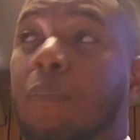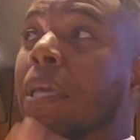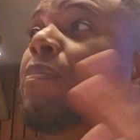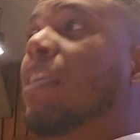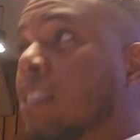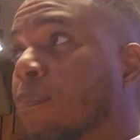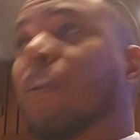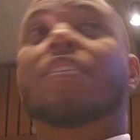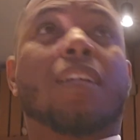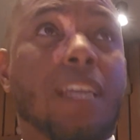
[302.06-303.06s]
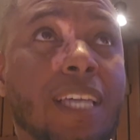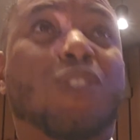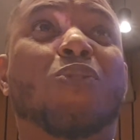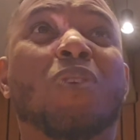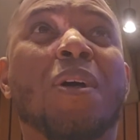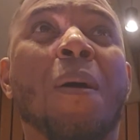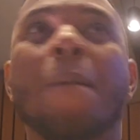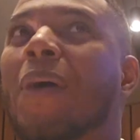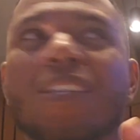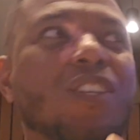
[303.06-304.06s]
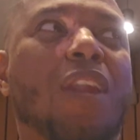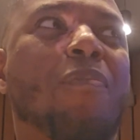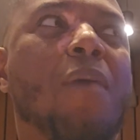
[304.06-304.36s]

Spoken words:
Maybe it's a political issue, but it's not a